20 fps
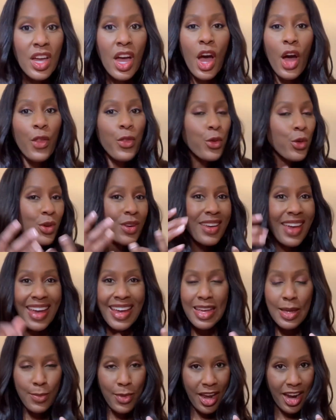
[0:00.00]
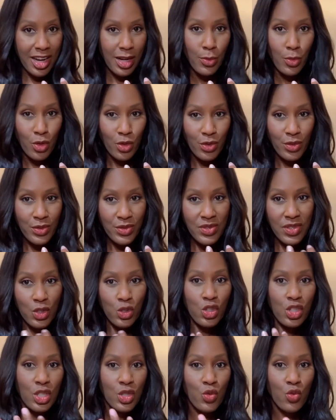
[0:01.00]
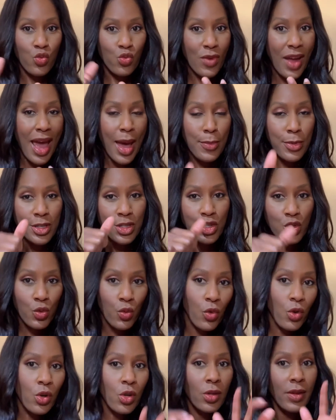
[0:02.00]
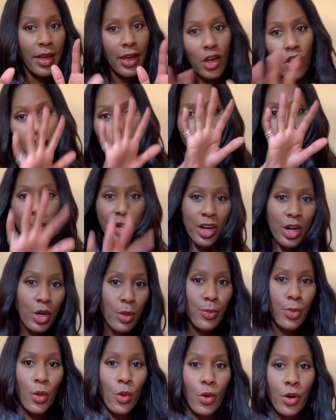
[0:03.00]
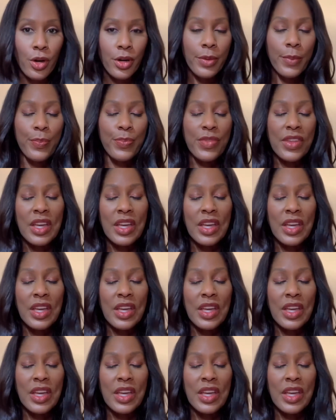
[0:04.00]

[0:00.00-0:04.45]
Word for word: other game animals such as rabbit, squirrel, elk, bear, boar,